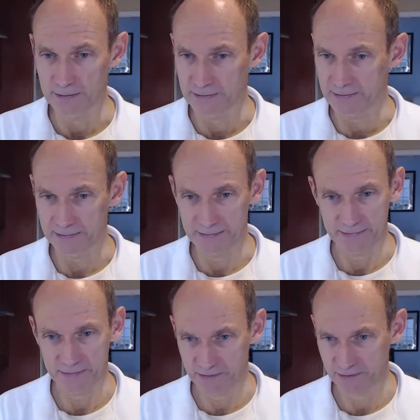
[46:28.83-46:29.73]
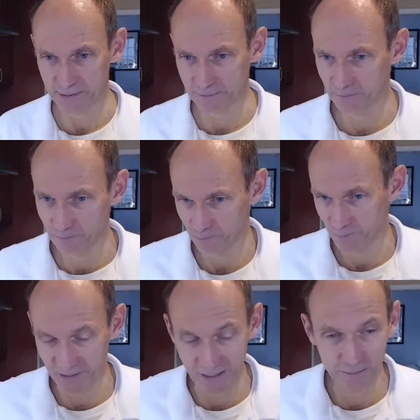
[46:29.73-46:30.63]
And
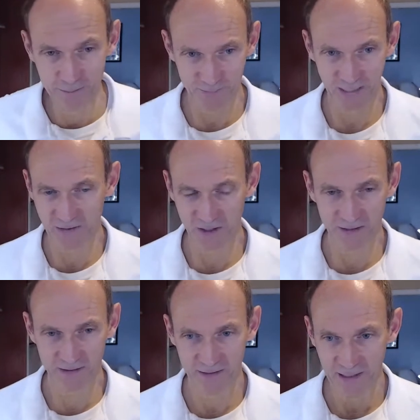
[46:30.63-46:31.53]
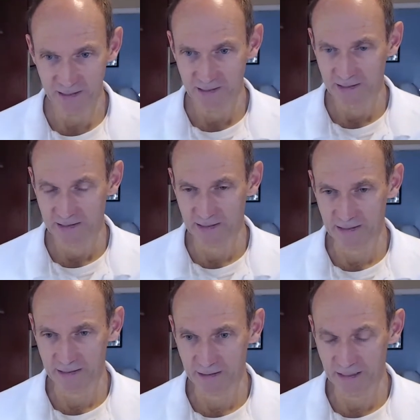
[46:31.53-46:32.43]
yeah, that's it.
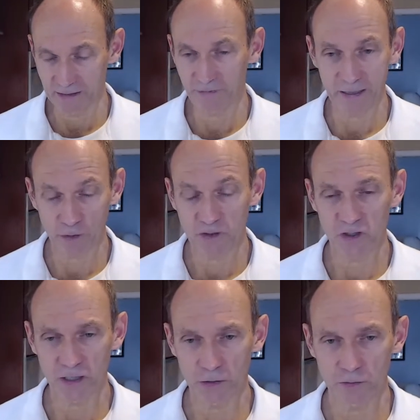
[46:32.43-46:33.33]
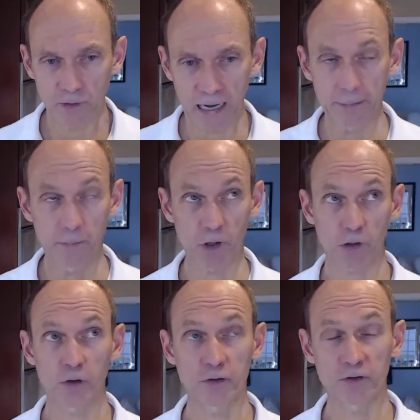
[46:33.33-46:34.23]
If I don't see you, I'm not
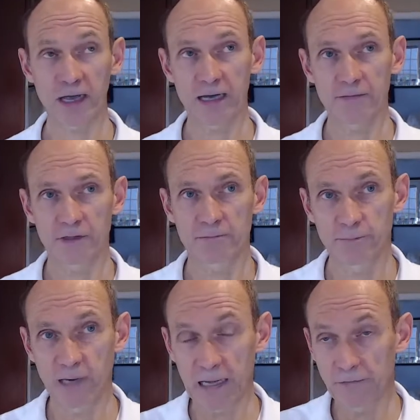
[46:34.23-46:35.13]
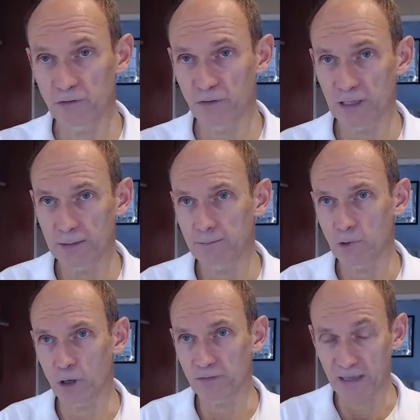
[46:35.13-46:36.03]
going to have a live stream
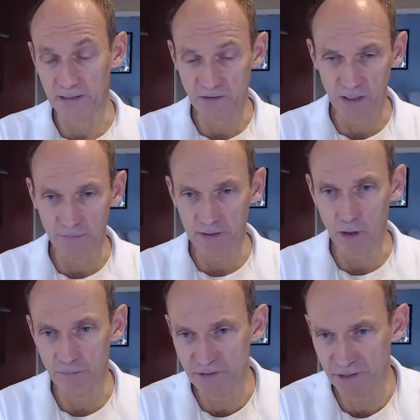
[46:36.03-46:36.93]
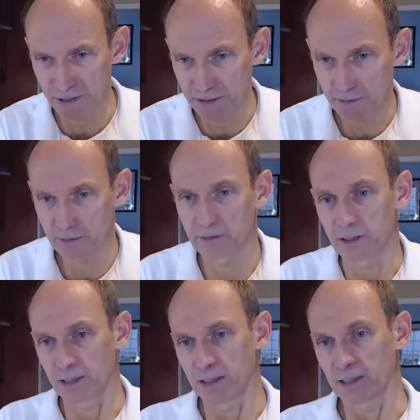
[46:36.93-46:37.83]
on Thanksgiving, obviously.
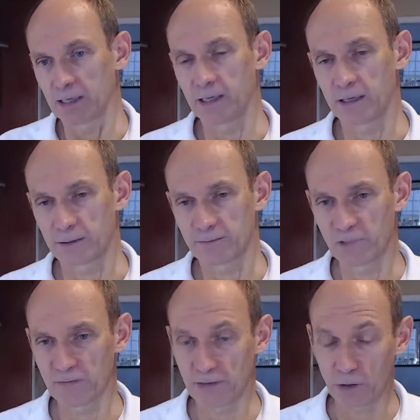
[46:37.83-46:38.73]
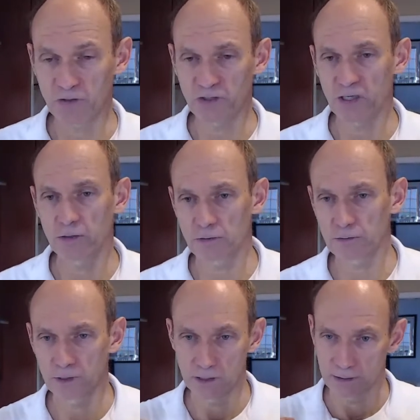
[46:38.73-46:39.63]
If I don't see
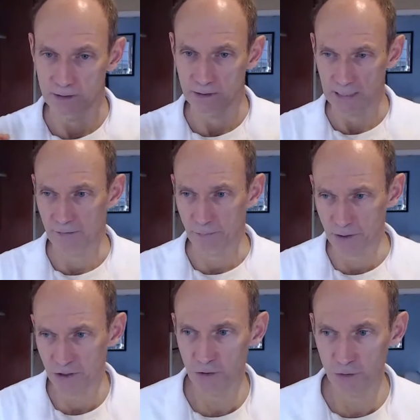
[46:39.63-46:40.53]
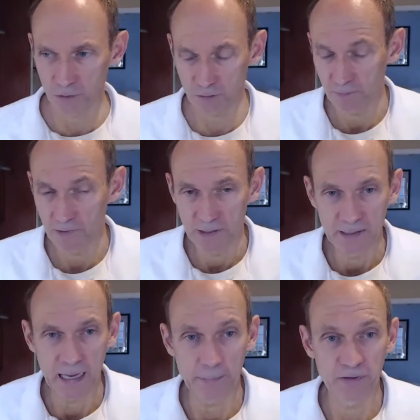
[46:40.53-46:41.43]
you, I wish you
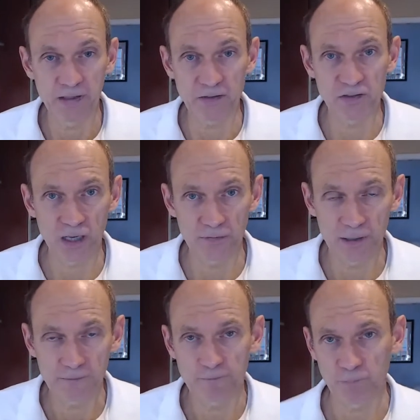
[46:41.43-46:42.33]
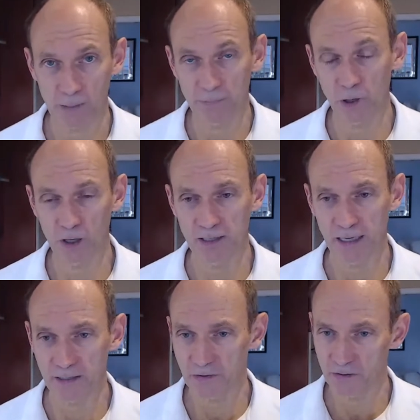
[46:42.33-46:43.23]
happy Thanksgiving, happy
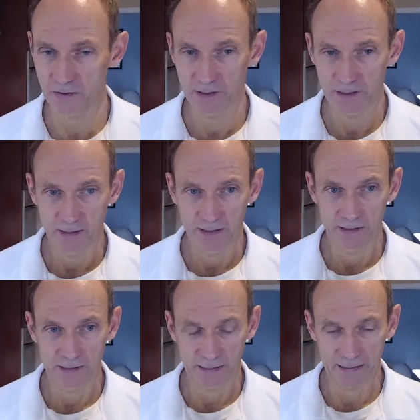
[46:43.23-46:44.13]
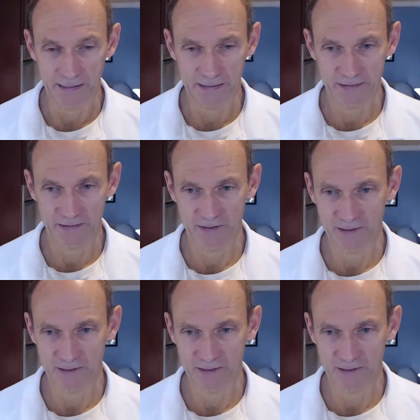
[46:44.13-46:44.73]
holidays, and